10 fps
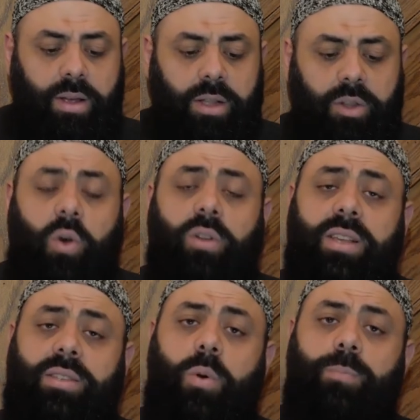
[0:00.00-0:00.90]
taught
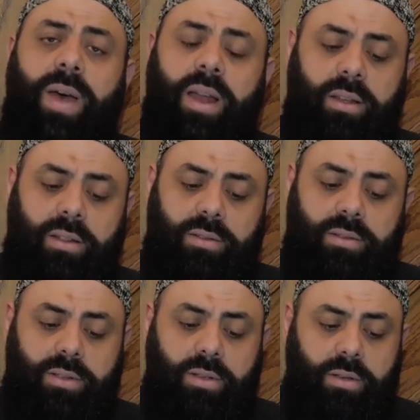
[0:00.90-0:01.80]
his
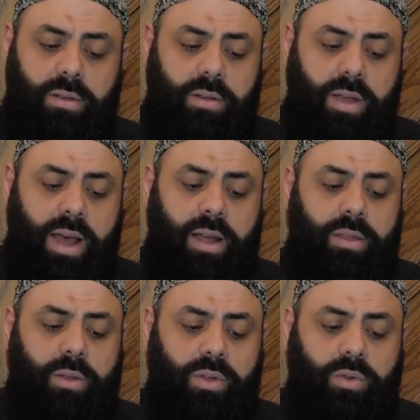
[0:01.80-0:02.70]
companions,
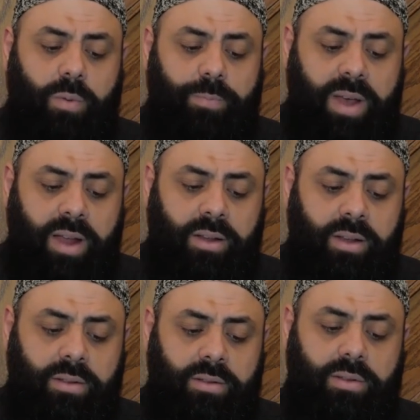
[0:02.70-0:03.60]
and those
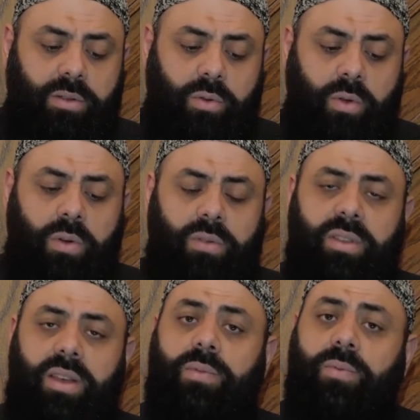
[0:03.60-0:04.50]
companions taught
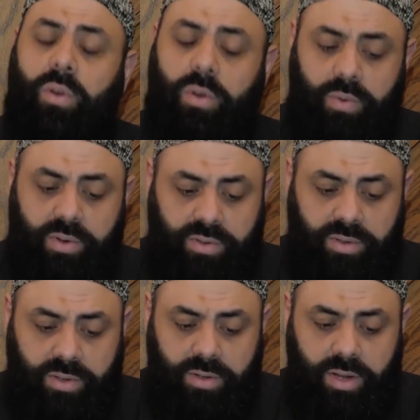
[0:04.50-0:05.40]
their
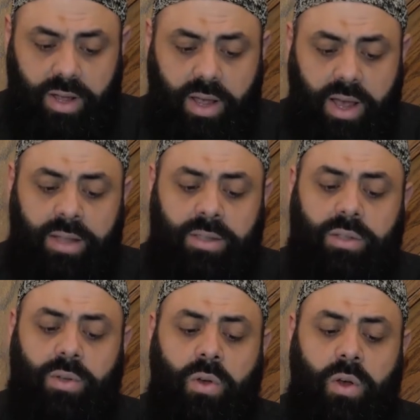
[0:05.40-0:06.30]
followers, and
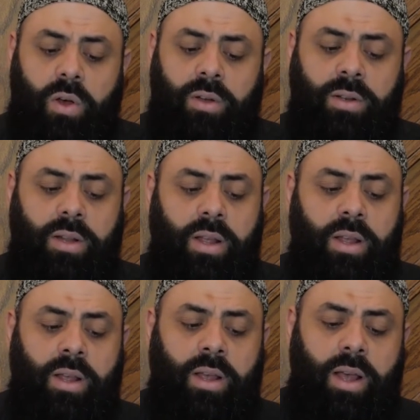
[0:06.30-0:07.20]
so on
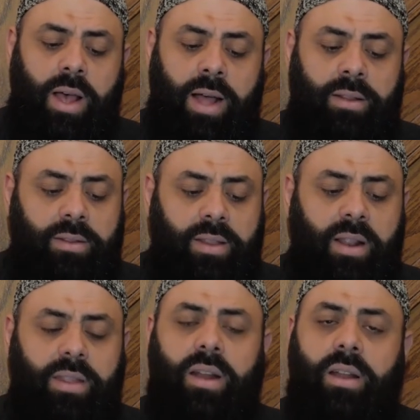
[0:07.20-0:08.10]

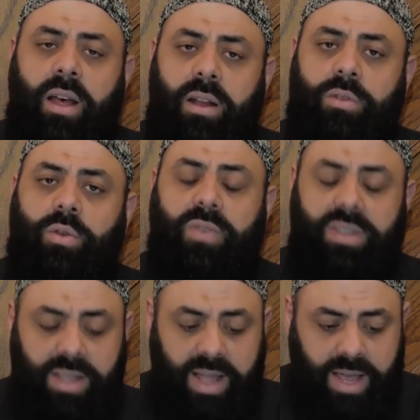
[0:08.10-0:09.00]
until the knowledge of
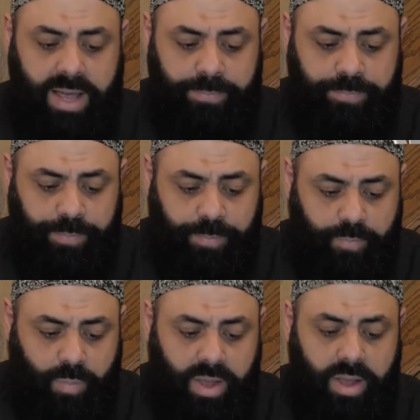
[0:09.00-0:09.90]
Islam
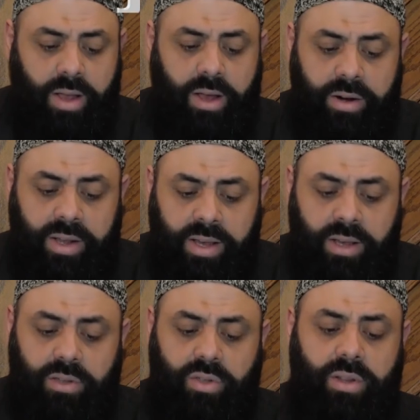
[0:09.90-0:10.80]

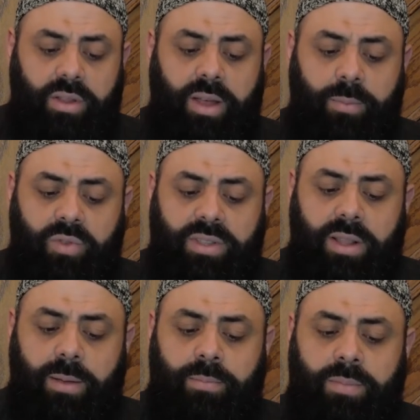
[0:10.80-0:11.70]
reached the
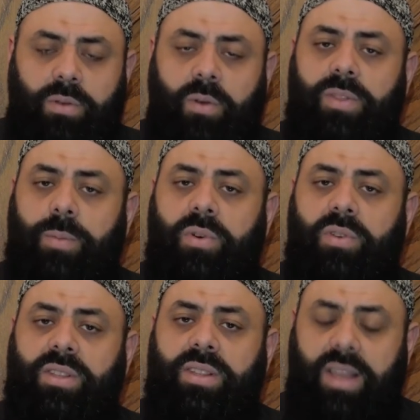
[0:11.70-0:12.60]
Muslims of the
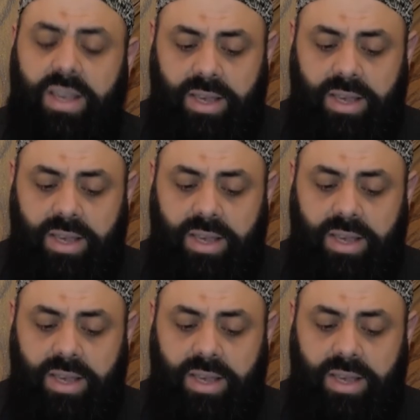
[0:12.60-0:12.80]
present day.